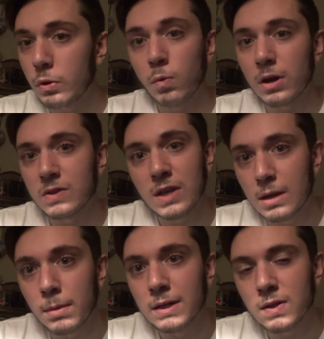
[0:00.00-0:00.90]
want to
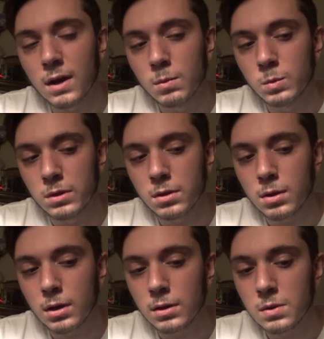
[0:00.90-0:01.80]
take my time with
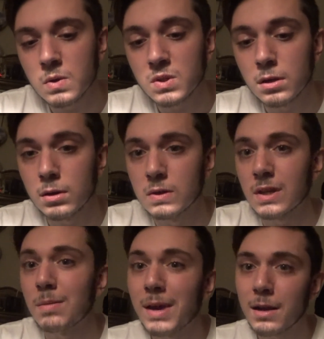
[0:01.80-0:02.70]
uh, these series
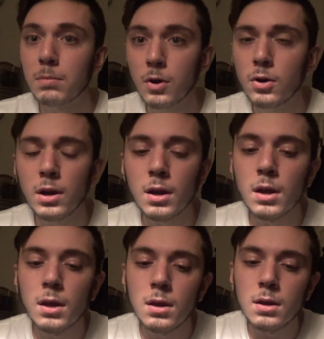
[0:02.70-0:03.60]
and make them good.
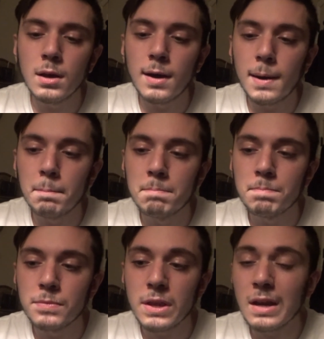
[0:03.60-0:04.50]
Um,
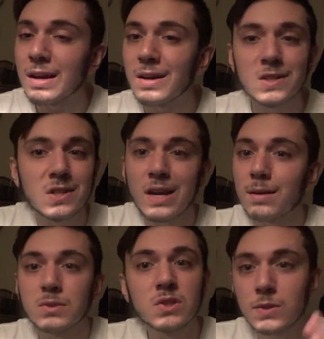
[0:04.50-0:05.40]
and I gotta say,
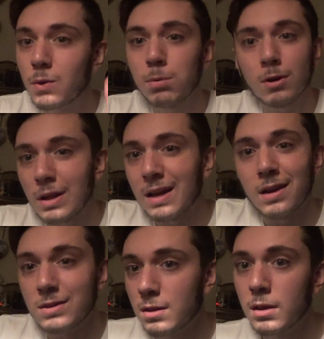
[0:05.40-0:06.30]
I'm super glad
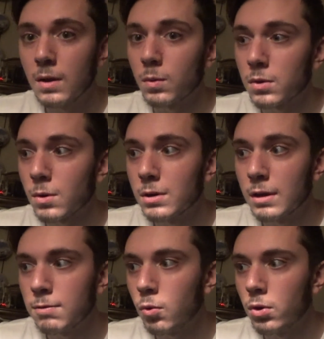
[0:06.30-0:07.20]
I did that with
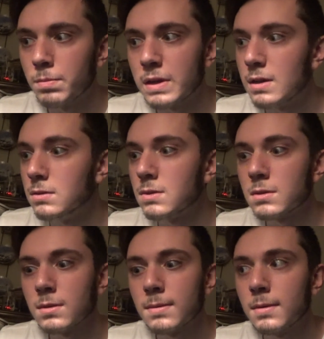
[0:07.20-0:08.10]
Ardening 4
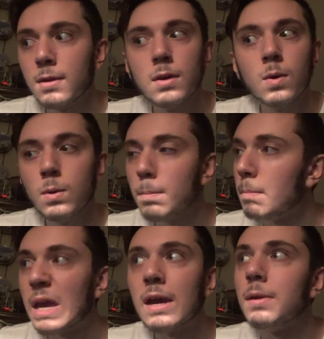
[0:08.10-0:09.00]
because,
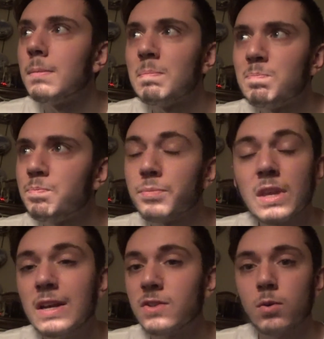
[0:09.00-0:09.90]
man,
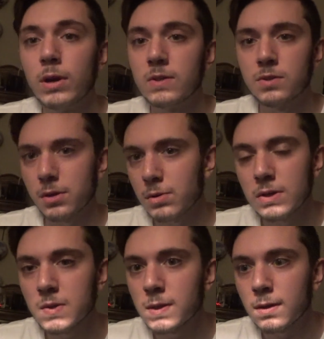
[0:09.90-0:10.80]
it's a great
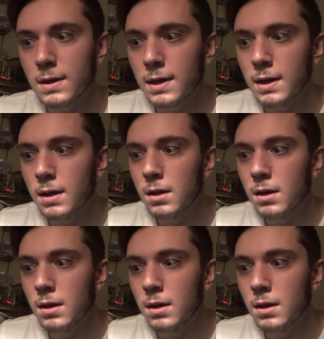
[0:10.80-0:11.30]
series. Uh,